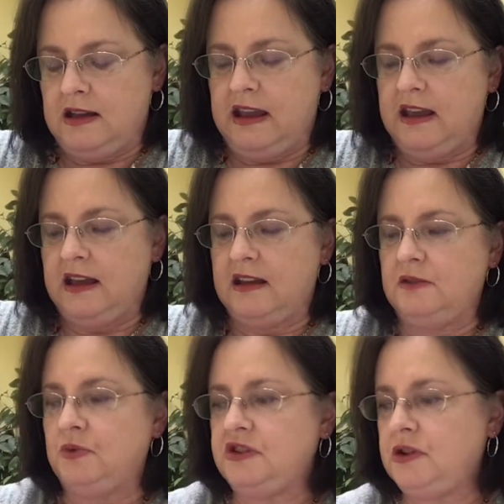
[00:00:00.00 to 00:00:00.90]

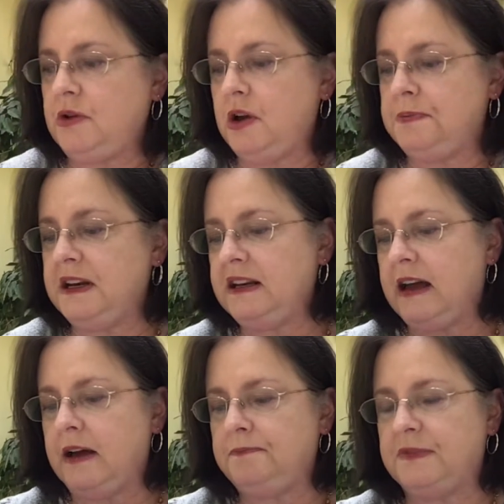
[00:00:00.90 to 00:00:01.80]
And once you open it
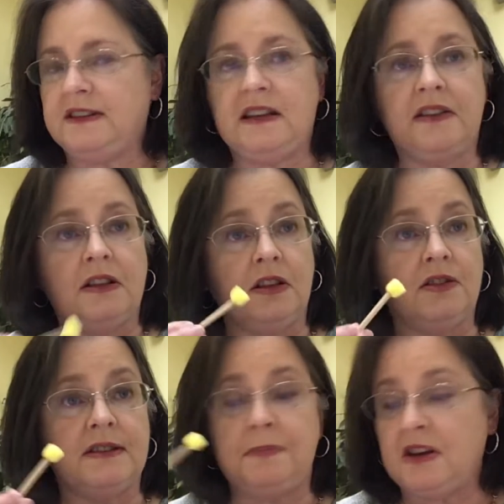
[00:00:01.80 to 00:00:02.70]
up, let's take the little
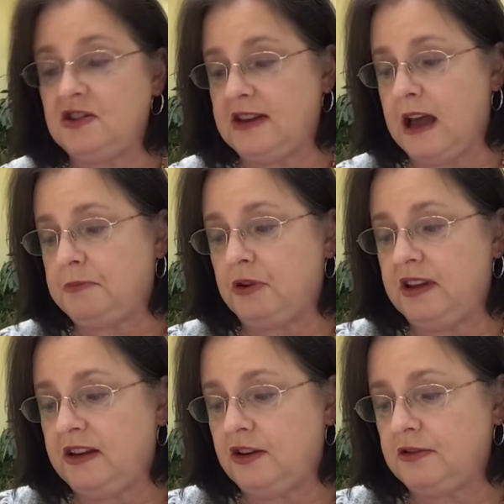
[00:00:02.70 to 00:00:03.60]
sponge dabber
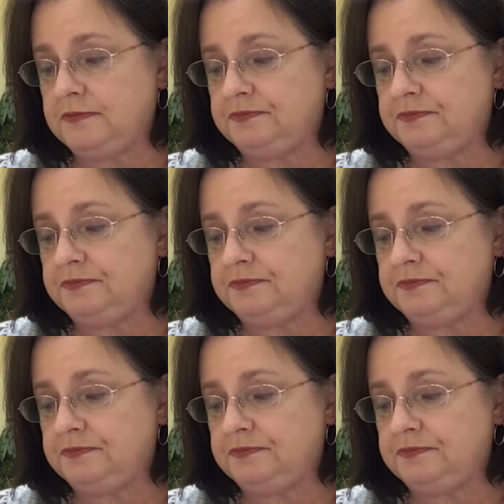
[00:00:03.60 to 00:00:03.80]
here.